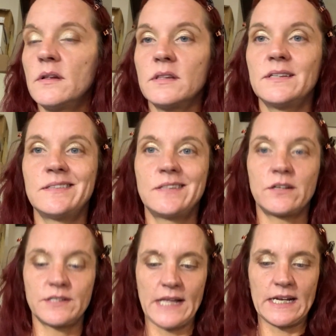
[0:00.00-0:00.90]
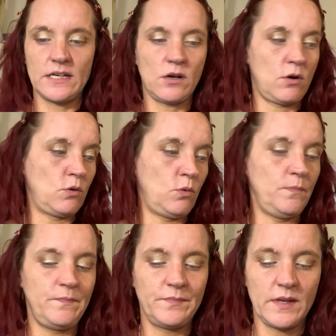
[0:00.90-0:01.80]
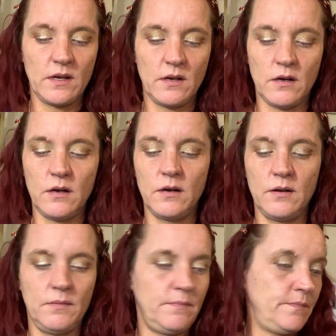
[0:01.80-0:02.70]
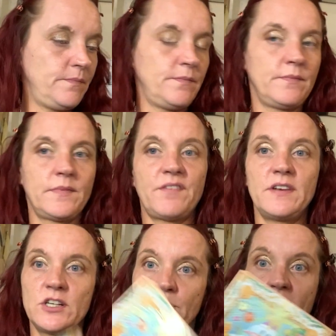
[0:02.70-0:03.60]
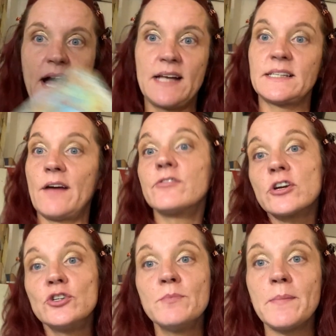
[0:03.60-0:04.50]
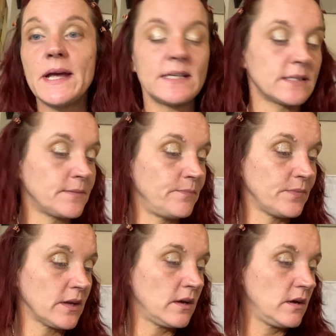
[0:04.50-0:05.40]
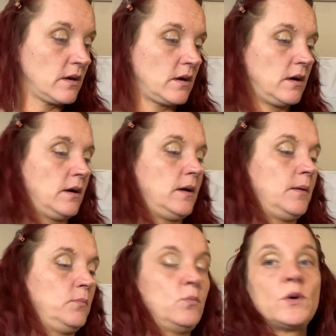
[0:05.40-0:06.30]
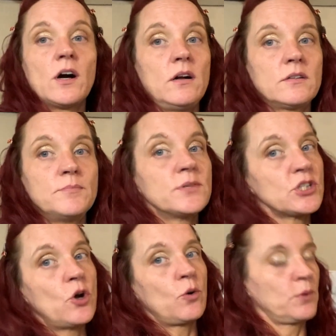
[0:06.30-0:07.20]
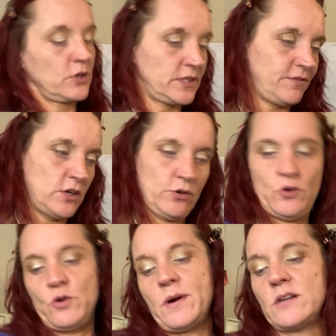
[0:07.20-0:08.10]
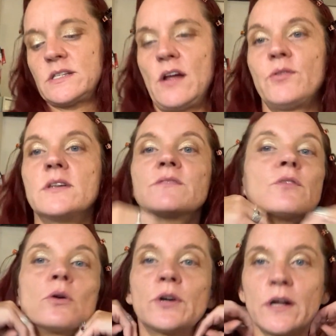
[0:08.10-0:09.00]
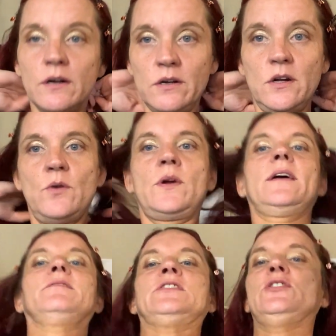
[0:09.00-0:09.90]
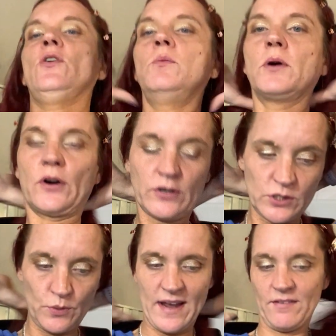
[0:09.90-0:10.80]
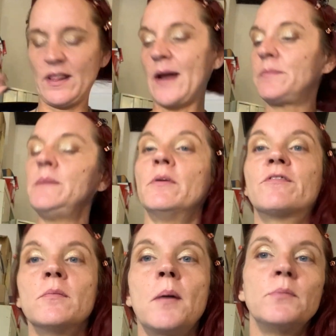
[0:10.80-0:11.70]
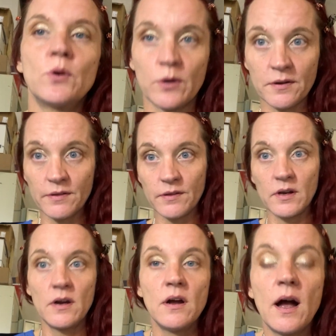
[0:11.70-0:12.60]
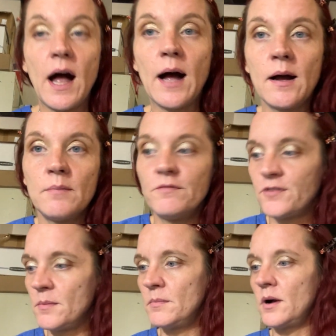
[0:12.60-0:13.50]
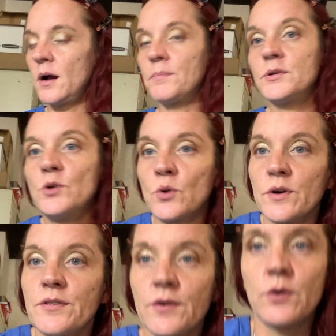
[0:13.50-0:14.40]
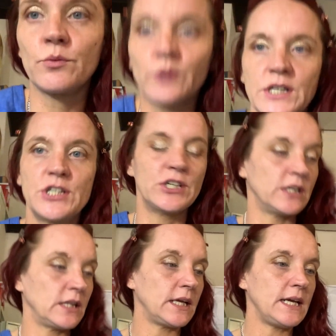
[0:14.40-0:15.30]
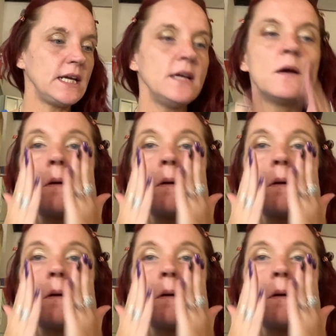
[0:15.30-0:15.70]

this is their second home. I'll finish my eyes after I do my base. We call them snowbirds. If you don't know about Southwest Florida, we have snowbirds. We have a lot of people from up north. From up north originally.